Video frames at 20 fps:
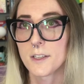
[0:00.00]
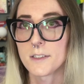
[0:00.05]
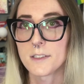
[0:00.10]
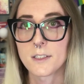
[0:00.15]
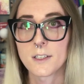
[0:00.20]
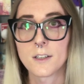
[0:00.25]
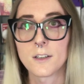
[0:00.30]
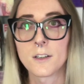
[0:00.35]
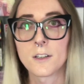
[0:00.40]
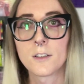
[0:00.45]

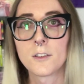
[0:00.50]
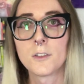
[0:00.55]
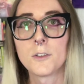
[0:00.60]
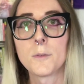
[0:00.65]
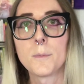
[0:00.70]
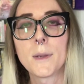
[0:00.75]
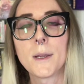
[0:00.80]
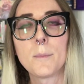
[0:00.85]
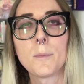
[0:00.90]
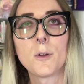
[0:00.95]
could
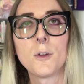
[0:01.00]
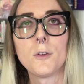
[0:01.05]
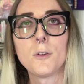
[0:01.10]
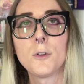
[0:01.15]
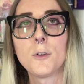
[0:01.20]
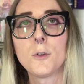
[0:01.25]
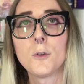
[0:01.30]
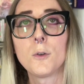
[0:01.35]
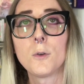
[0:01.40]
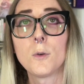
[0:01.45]
include people
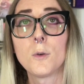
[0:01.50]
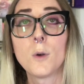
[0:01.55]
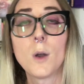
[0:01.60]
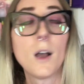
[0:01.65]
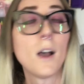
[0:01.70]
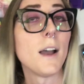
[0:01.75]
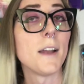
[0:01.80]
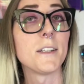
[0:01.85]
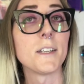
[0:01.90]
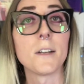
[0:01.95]
who
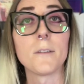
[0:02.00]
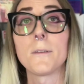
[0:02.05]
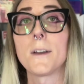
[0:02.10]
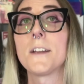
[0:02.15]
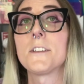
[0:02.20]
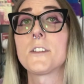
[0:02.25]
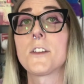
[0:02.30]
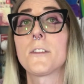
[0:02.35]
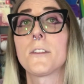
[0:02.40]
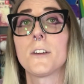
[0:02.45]
identify
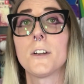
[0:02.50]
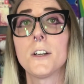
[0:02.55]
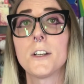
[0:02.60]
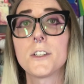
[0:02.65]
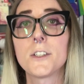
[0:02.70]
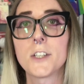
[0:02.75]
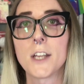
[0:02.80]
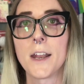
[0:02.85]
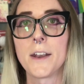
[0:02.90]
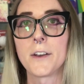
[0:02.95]
as a third
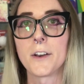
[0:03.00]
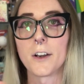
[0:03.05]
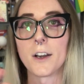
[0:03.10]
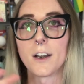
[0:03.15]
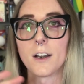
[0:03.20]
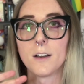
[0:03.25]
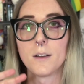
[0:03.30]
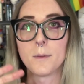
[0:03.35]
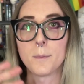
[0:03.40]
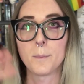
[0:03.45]

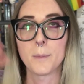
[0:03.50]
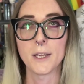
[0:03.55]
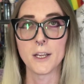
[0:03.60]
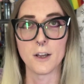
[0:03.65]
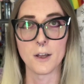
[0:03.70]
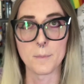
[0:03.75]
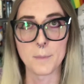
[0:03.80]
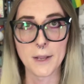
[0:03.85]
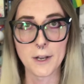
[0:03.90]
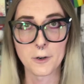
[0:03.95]
gender
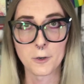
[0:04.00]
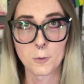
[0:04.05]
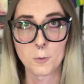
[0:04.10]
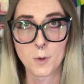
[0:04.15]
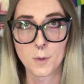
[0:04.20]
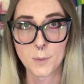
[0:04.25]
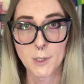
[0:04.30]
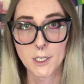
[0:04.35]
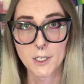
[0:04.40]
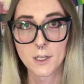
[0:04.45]
beyond man or
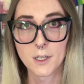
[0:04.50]
woman,